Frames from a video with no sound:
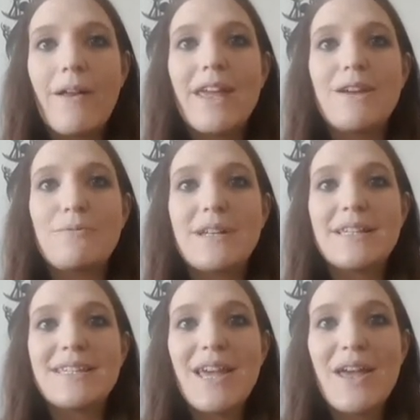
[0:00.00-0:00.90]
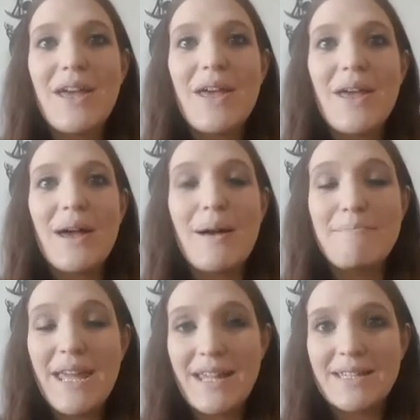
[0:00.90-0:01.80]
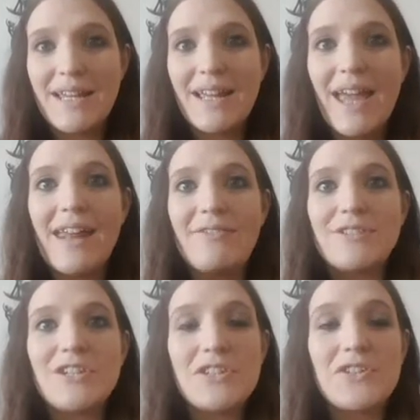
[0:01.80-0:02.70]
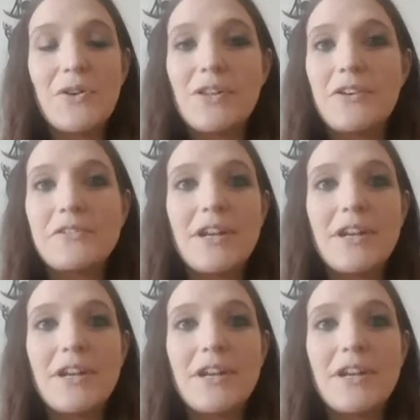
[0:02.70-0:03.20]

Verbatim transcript: It was amazing, and it was just so close.